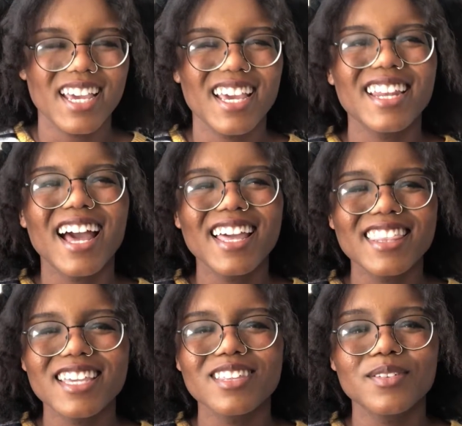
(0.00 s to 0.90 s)
And I
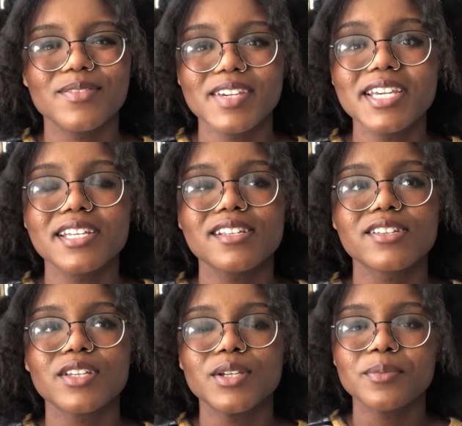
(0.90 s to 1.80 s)
think the fee is
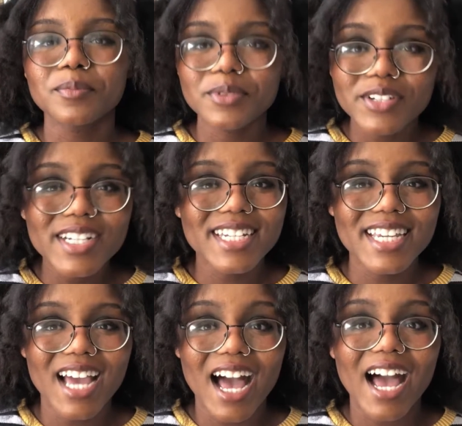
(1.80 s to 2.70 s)
pretty
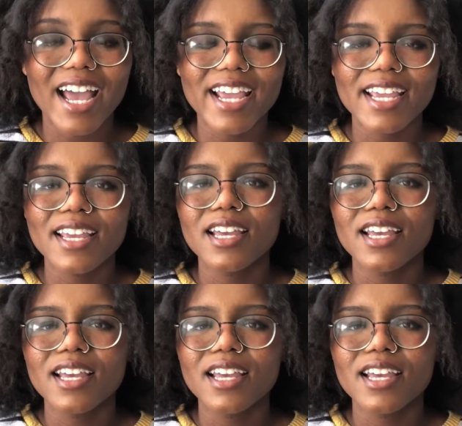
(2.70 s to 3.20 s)
high.